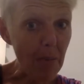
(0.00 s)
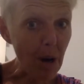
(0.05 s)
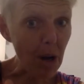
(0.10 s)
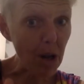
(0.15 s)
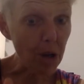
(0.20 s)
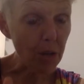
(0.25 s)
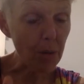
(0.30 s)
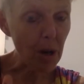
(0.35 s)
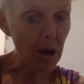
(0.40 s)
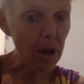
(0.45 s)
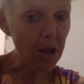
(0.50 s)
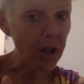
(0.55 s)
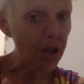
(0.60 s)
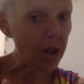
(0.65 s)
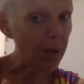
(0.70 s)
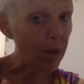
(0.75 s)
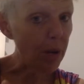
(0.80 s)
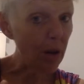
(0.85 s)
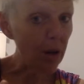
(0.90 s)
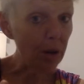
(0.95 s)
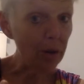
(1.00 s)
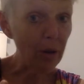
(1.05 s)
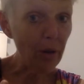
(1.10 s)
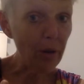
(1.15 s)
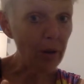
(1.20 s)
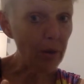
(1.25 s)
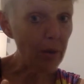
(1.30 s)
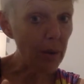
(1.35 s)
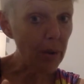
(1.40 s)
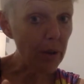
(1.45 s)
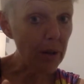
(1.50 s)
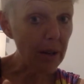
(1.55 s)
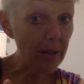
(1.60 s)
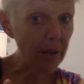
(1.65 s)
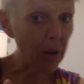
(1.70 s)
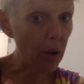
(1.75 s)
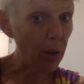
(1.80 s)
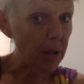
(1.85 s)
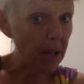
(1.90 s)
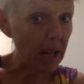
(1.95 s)
Mod Podge because we all know from those
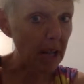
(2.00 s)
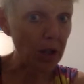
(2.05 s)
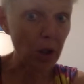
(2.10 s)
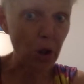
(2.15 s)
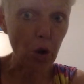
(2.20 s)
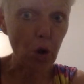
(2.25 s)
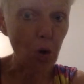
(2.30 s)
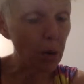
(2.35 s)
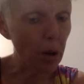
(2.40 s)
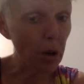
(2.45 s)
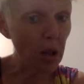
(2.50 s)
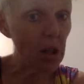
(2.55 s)
envelopes that's super